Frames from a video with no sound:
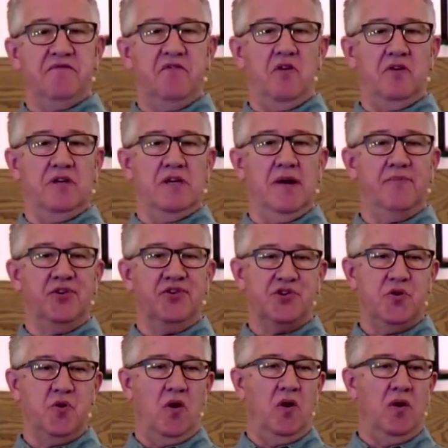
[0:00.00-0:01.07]
folded up the
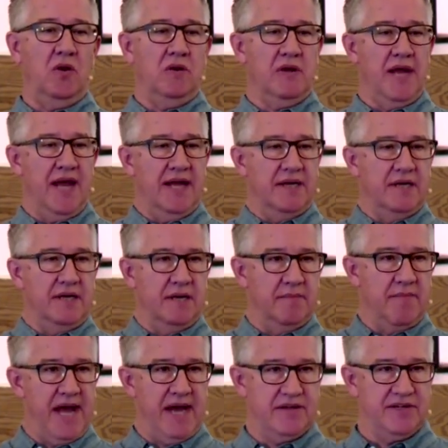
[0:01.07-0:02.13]
scroll, handed
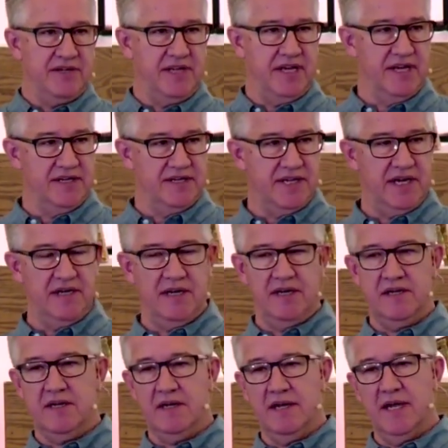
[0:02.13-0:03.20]
it back to the
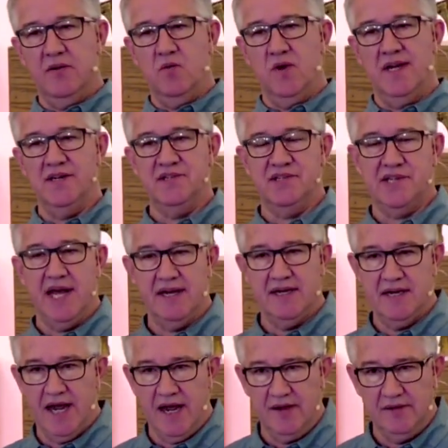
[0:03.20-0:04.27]
attendant, and went and sat
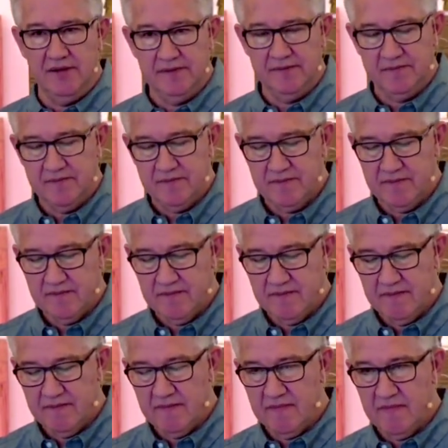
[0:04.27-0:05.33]
down.
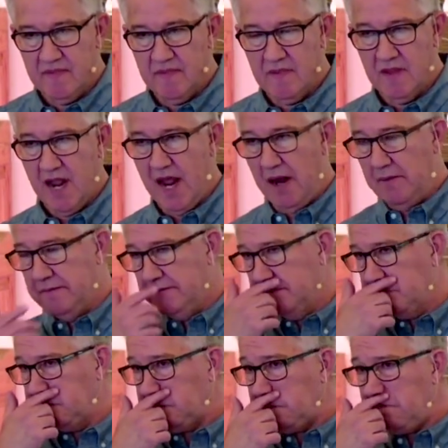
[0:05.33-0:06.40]
Now,
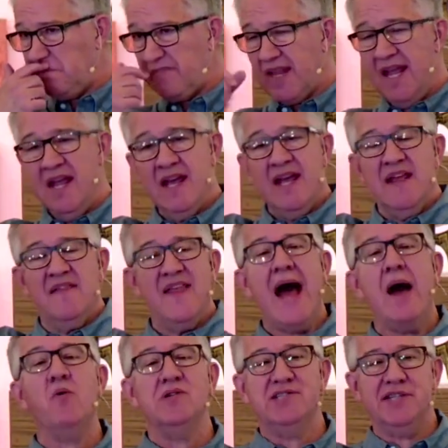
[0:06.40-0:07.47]

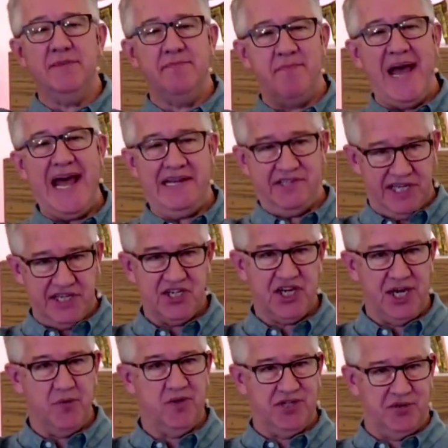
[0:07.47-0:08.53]
that was the passage
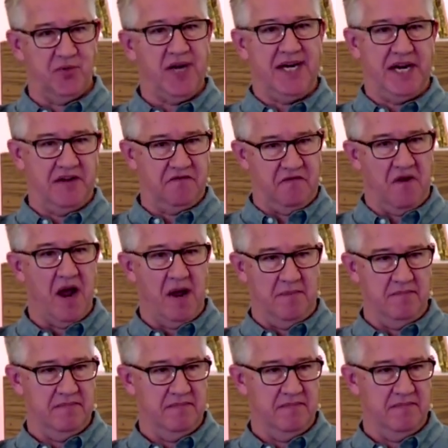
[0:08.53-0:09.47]
he was reading from,